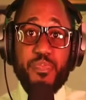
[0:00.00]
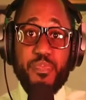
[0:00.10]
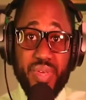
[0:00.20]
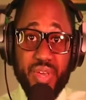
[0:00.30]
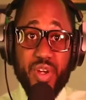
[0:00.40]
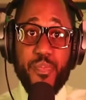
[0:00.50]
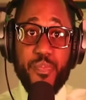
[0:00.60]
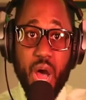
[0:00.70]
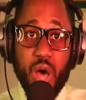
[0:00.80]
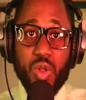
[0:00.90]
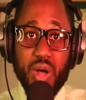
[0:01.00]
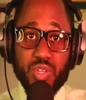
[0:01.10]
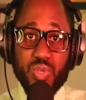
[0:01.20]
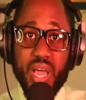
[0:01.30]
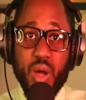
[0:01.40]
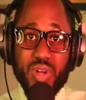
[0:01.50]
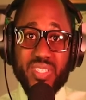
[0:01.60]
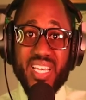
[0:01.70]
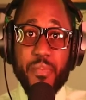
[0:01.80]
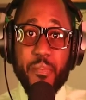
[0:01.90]
peer, Palo Alto
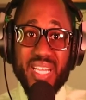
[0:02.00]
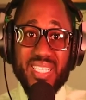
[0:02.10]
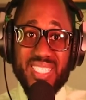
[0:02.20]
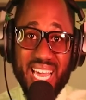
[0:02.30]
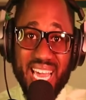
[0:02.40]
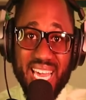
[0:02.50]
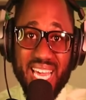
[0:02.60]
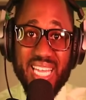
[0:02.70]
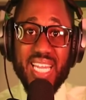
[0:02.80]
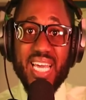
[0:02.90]
Networks, it maintained